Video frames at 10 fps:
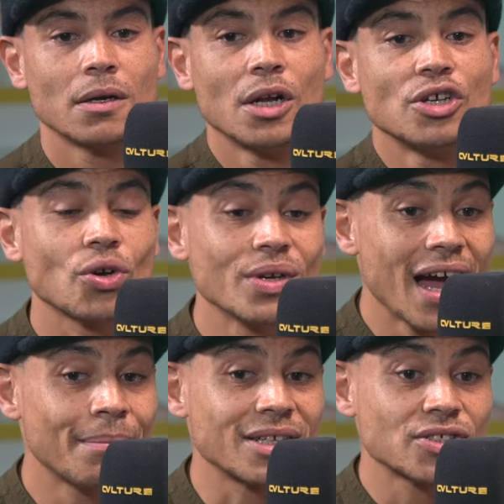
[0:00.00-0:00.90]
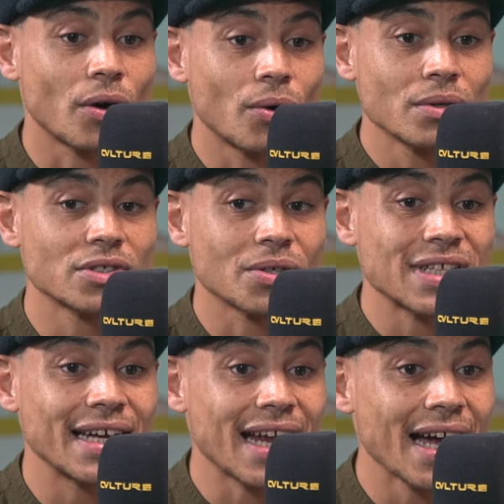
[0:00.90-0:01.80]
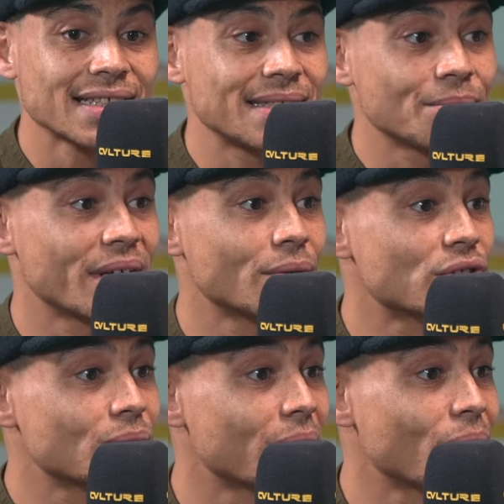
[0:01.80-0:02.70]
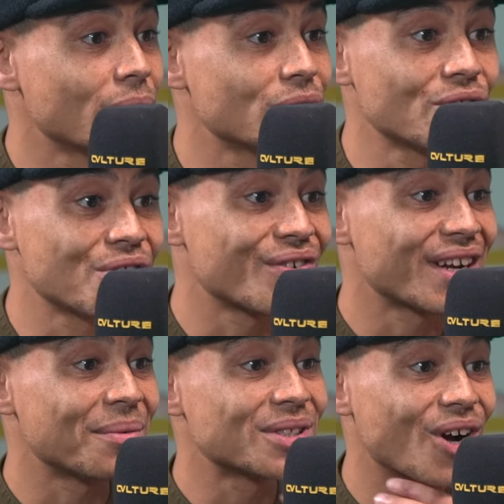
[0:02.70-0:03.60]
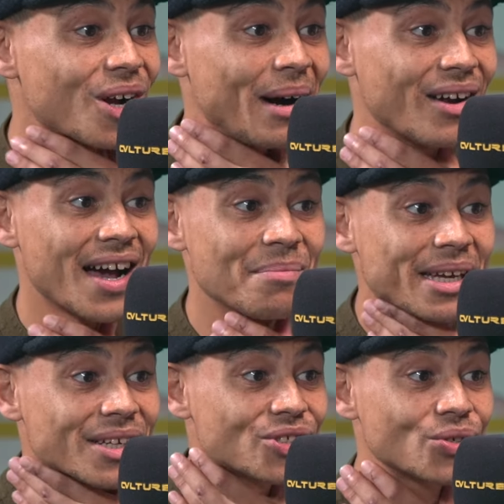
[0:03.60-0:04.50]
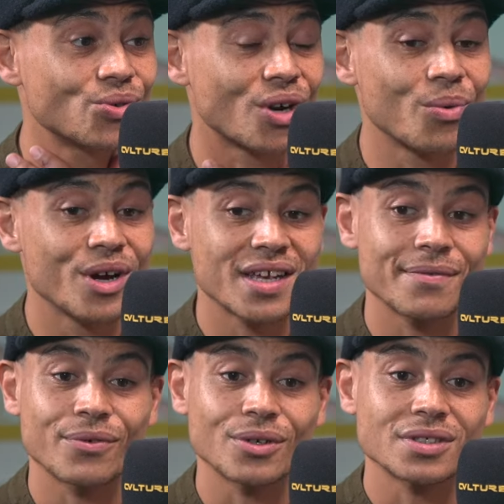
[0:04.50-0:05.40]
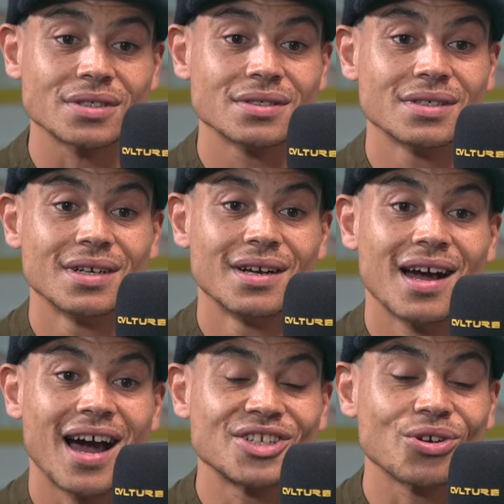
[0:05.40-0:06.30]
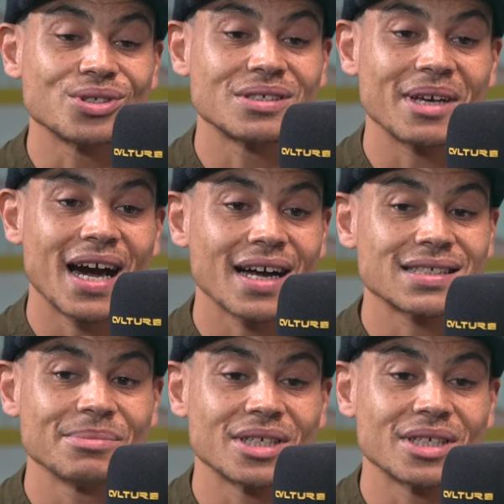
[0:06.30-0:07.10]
So man, so I started acting when I was younger, innit? We talk about like being at school, not working for us, and I chose to be an actor because...